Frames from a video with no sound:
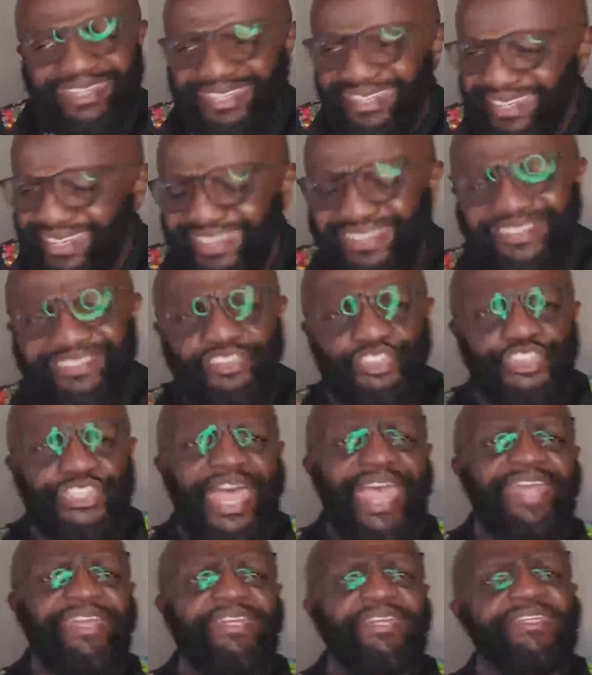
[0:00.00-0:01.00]
and they get
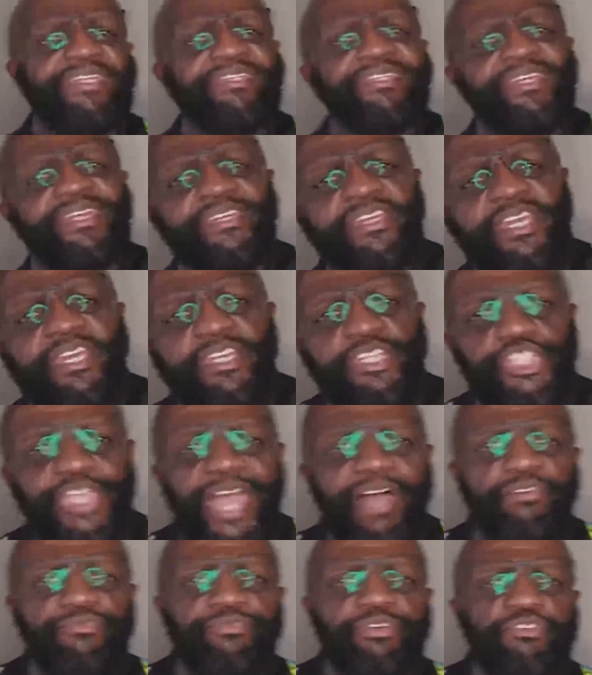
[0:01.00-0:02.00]
excited and they
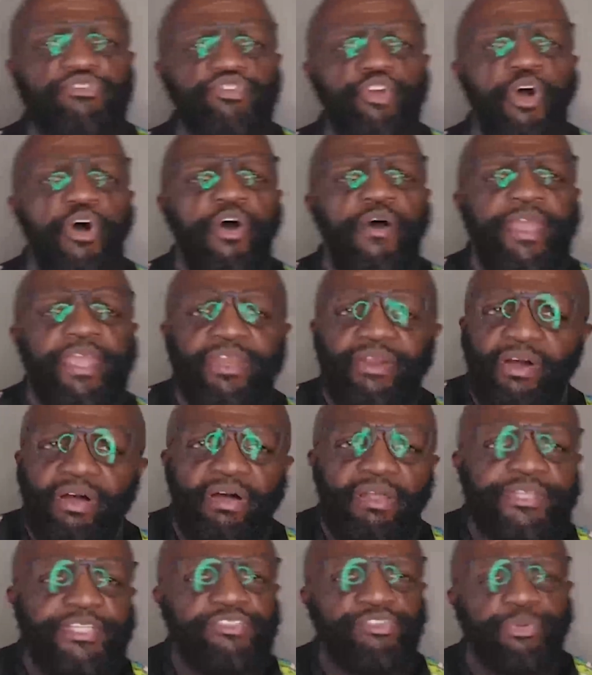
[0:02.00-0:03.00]
shout for joy and
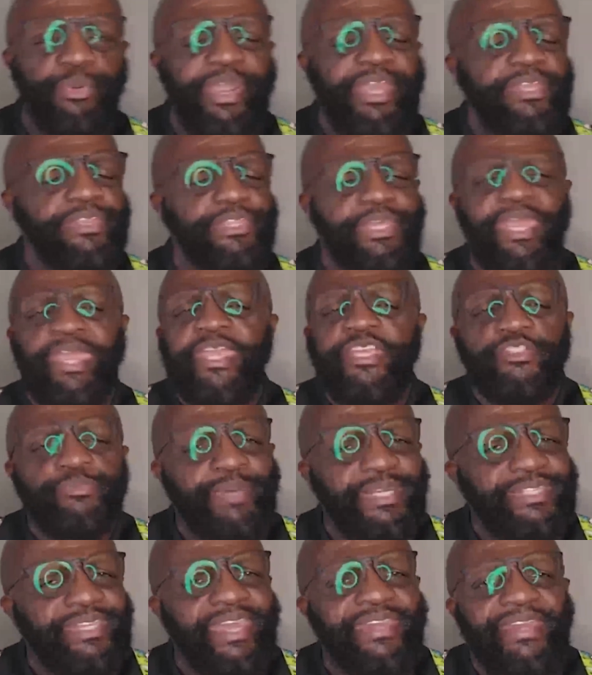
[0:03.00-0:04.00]
all these great things,
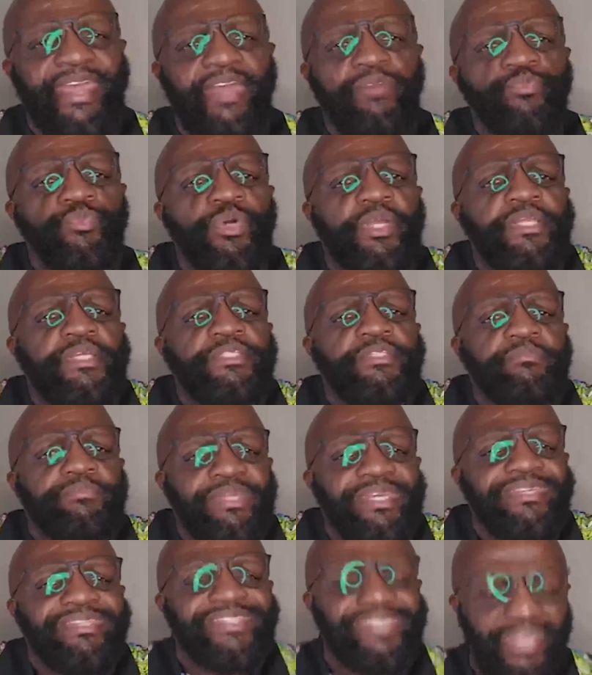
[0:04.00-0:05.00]
but they're not willing to
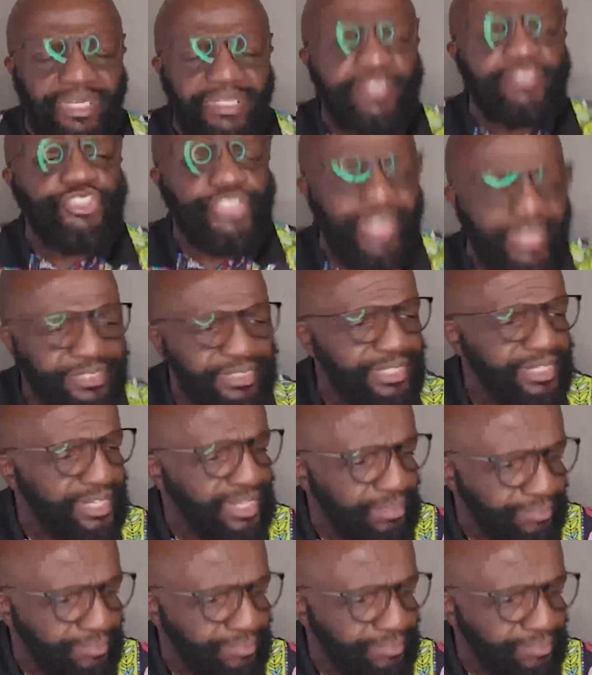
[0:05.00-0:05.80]
be diligent.